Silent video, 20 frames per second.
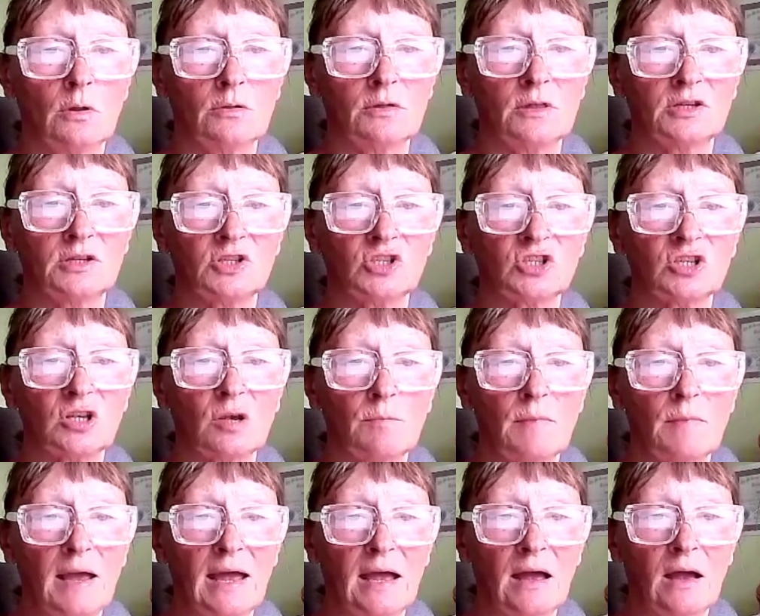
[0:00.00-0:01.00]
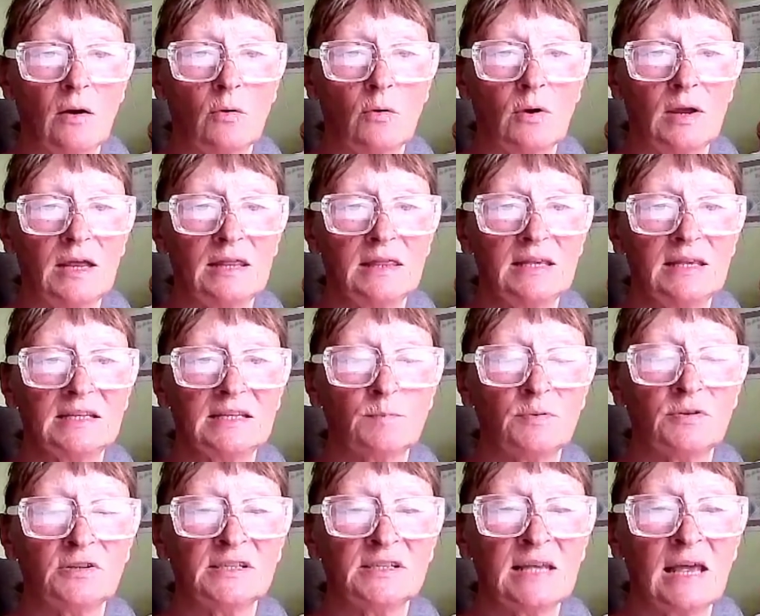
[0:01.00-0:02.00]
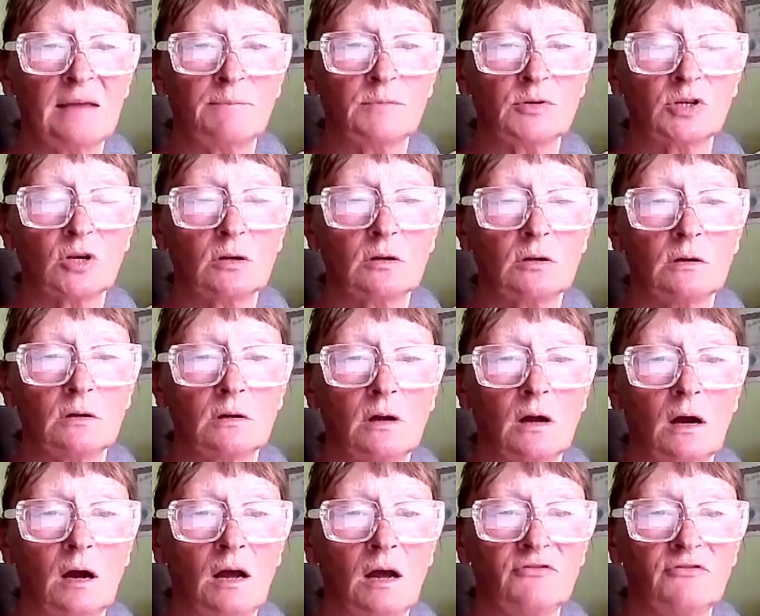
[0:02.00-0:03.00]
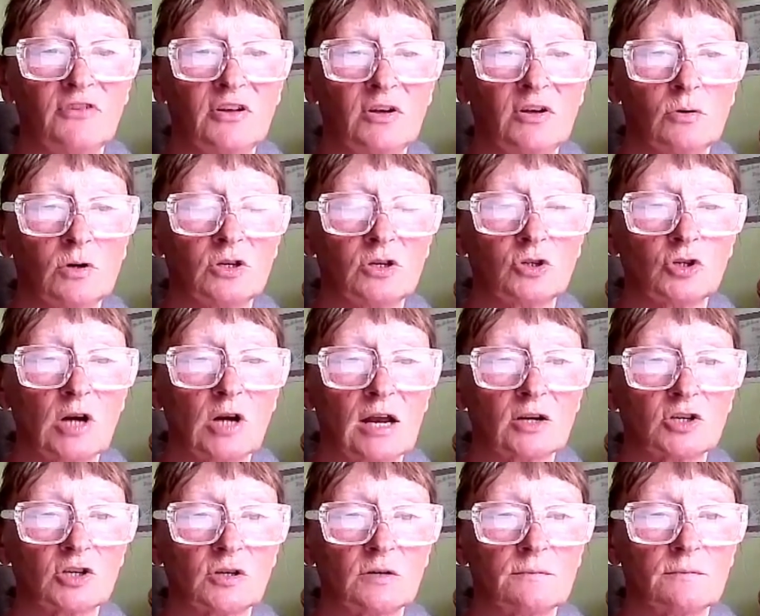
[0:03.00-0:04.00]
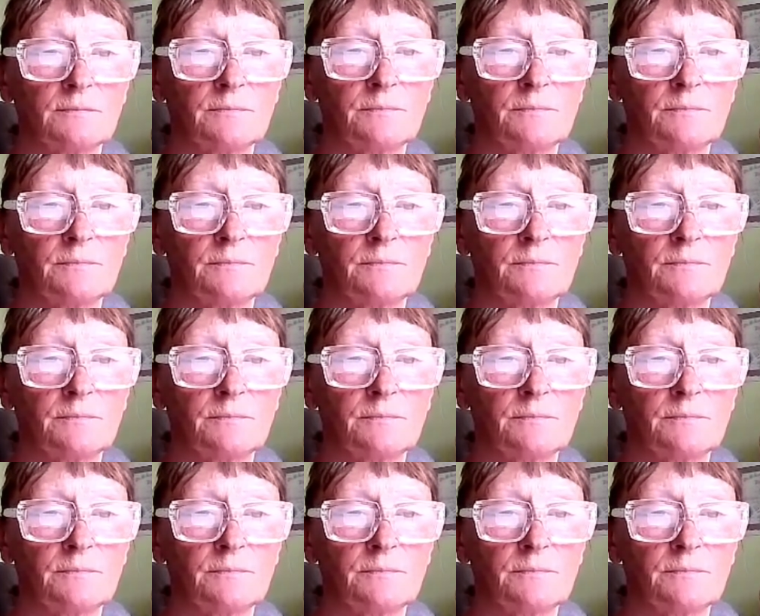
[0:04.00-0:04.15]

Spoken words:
that somehow in this perception, I feel contraction.